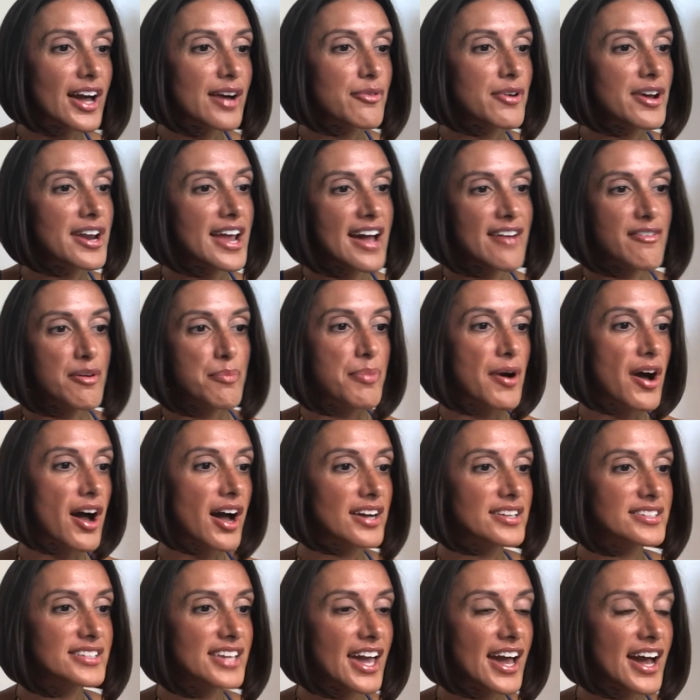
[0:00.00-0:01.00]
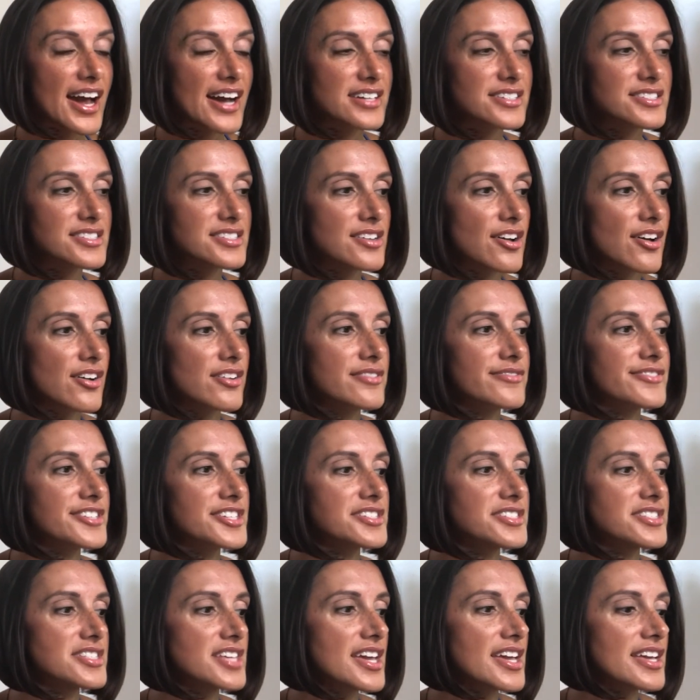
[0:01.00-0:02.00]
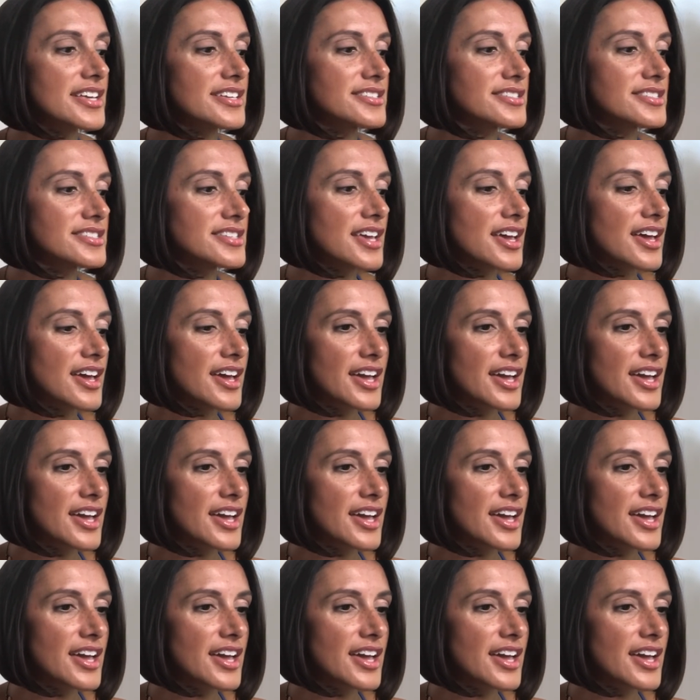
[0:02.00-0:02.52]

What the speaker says: I want to have a podcast, all of these things.